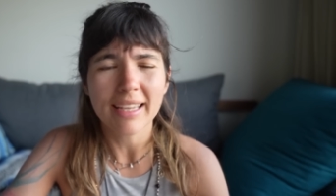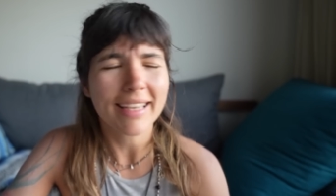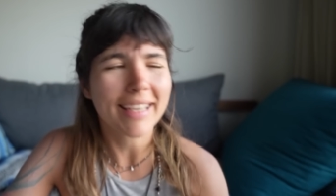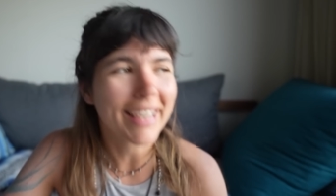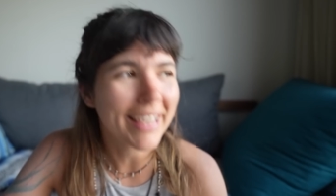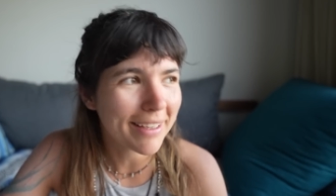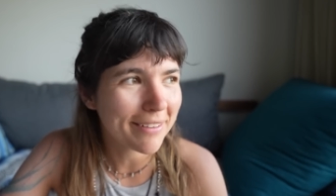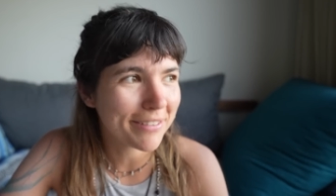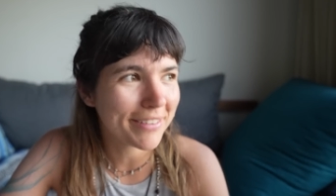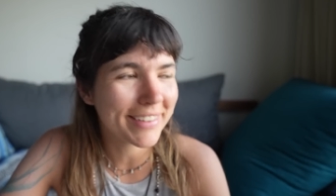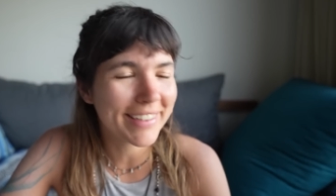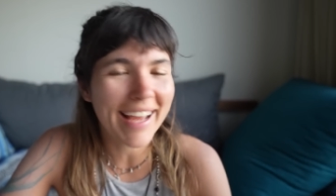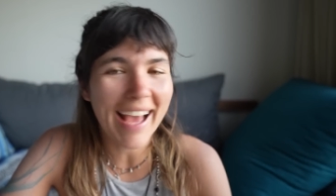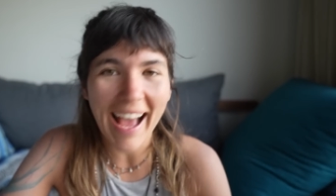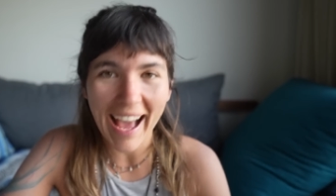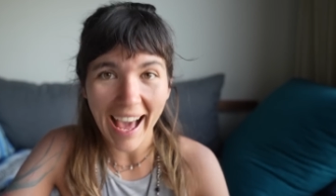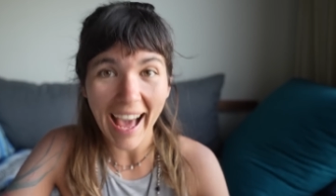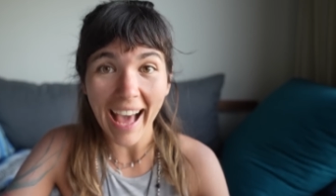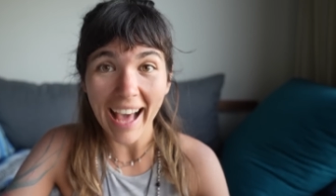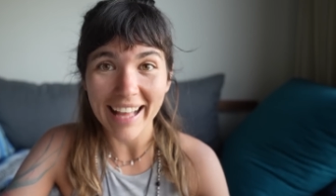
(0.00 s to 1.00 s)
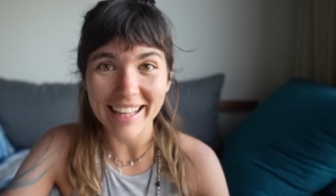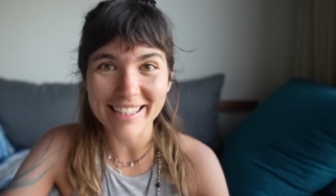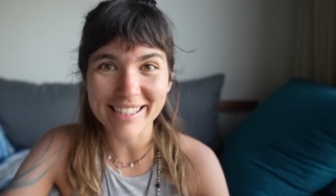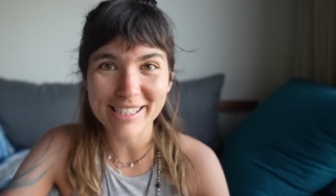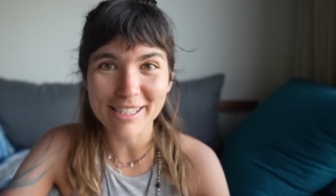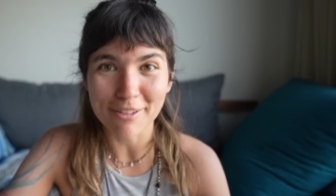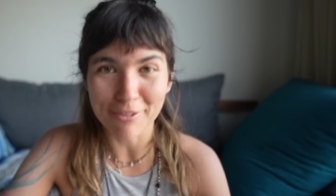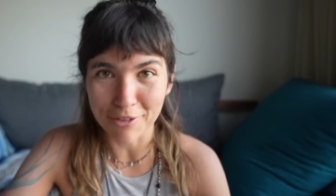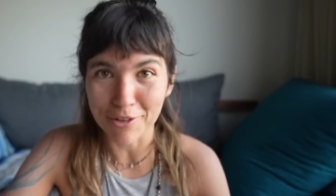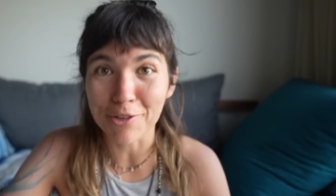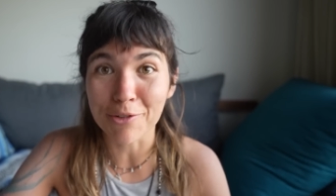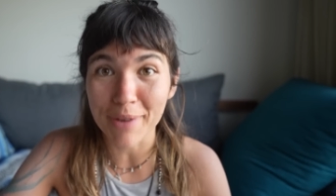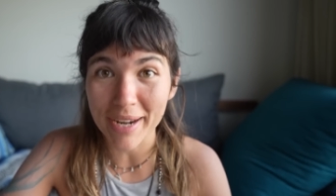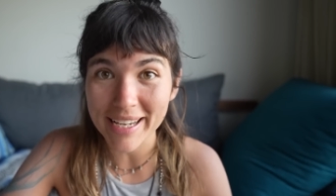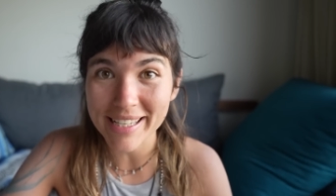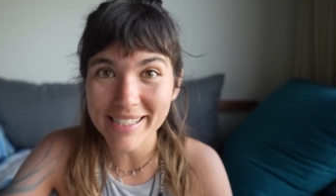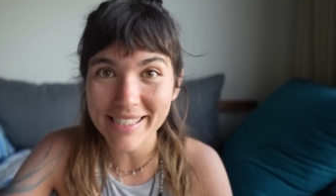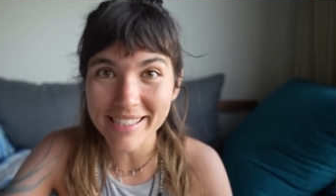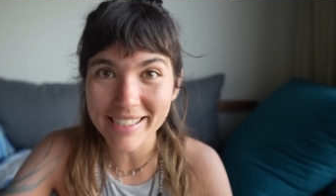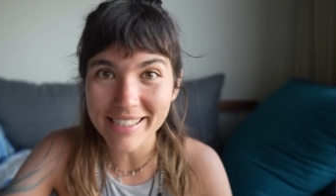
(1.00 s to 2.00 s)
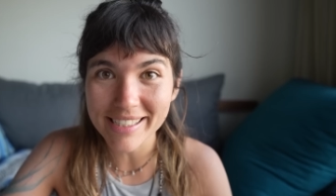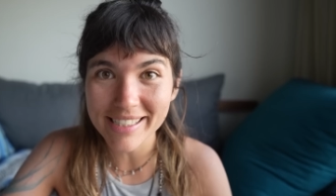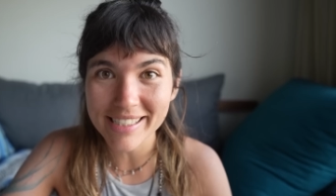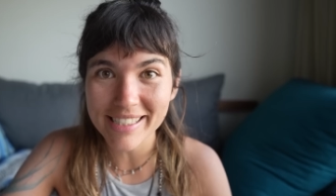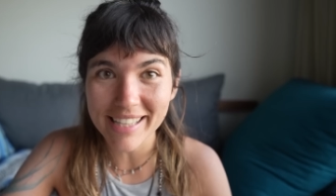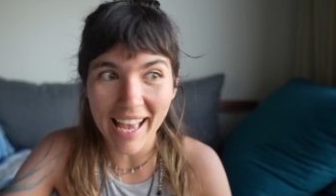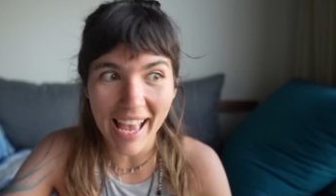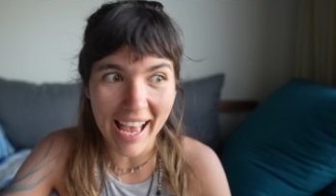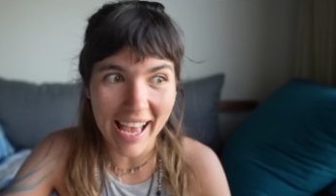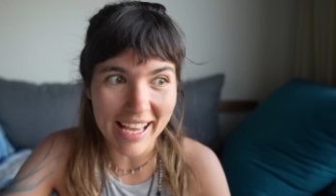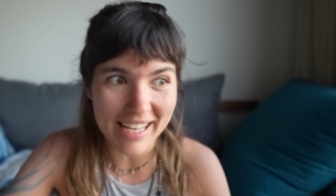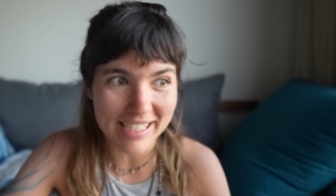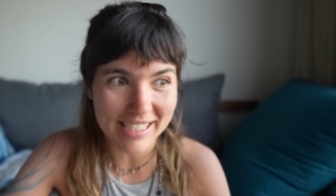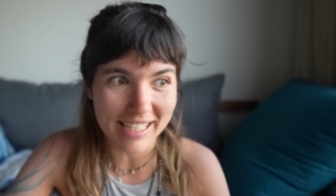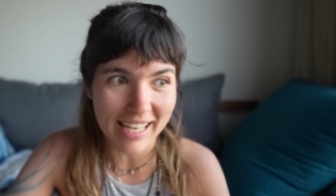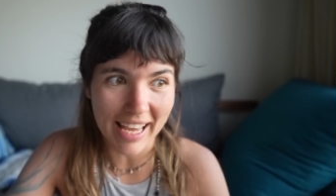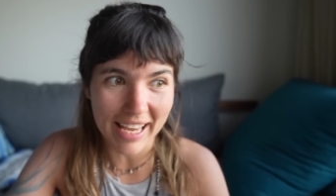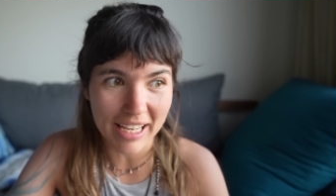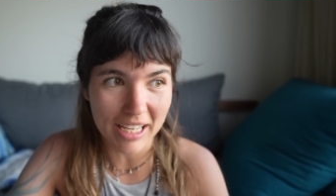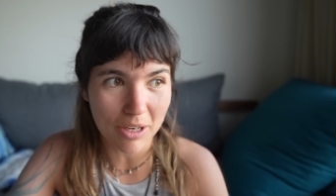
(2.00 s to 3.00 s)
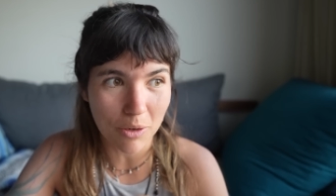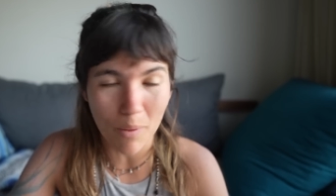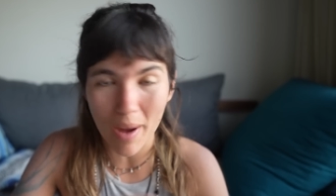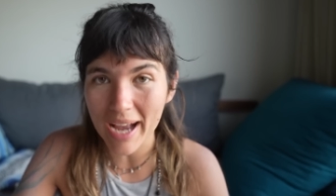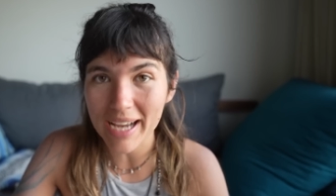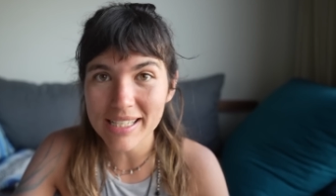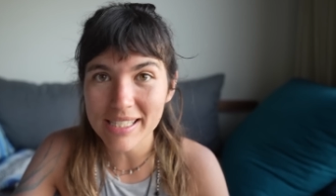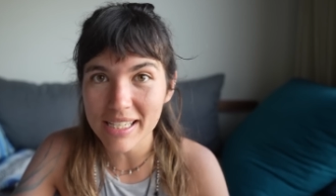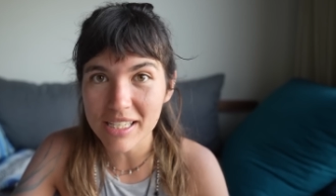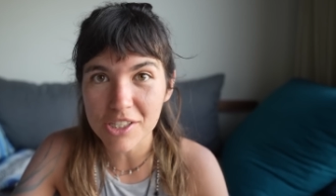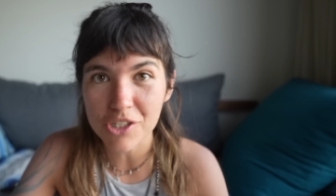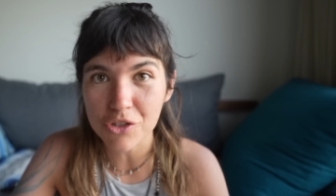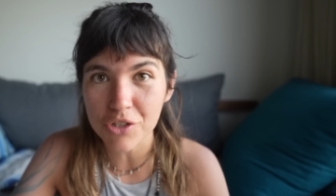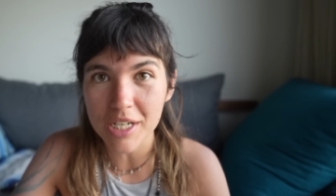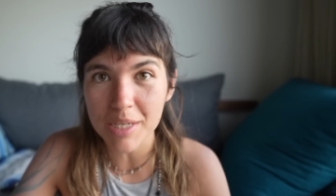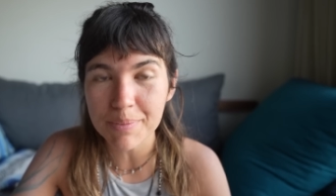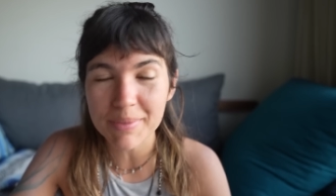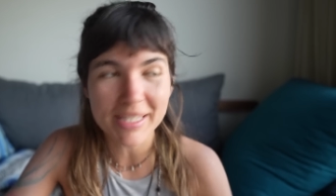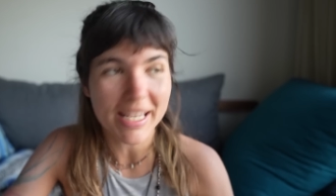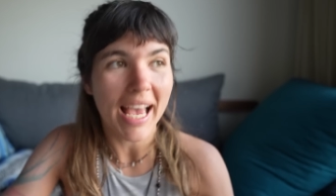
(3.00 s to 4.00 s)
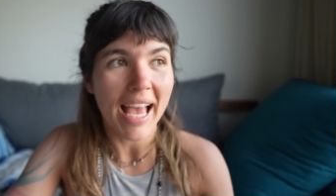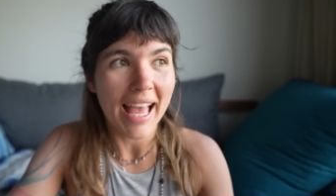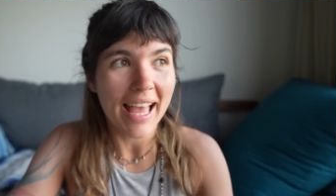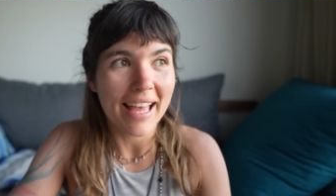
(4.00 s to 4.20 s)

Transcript: Even ads for razors and like waxing strips,